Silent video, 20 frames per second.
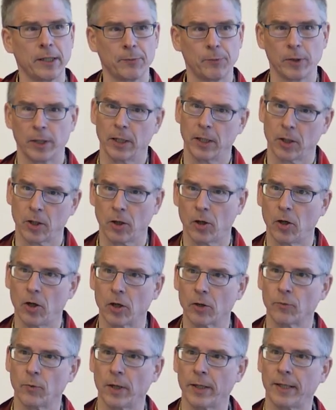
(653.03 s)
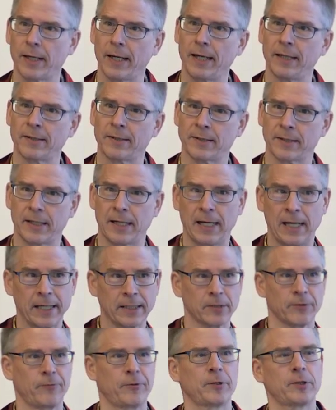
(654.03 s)
that we record, whether it's
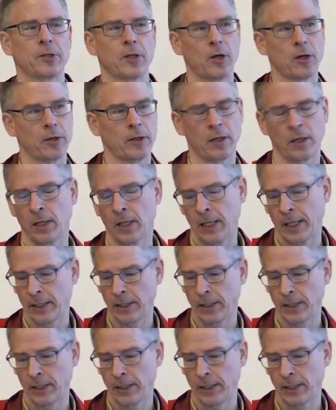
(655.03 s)
uh,